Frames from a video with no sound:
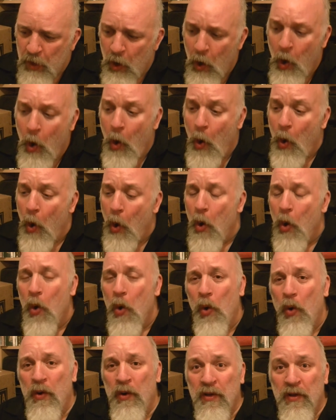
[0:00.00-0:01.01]

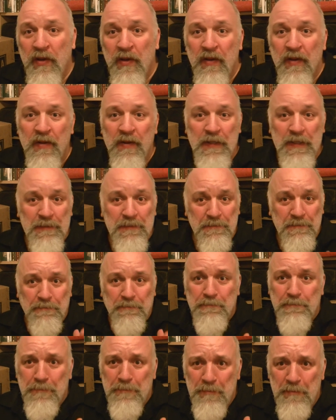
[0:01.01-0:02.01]
Oh.
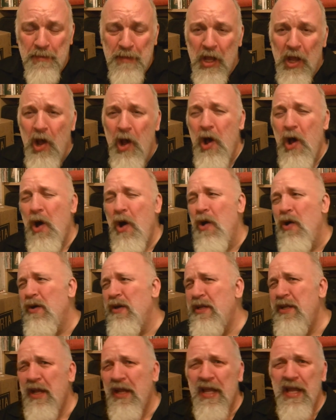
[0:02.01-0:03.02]
Oh,
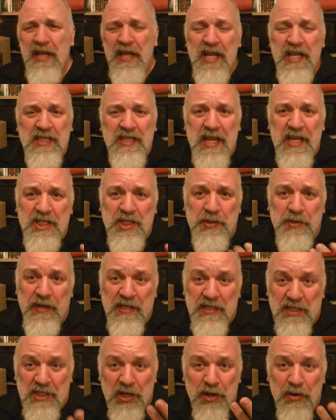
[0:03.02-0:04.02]
you, this hits you
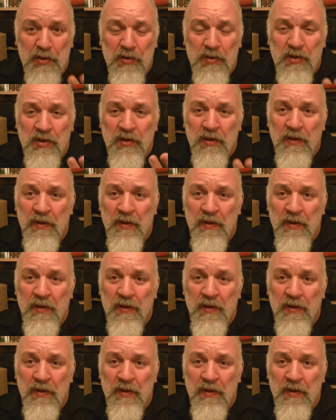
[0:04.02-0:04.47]
in two,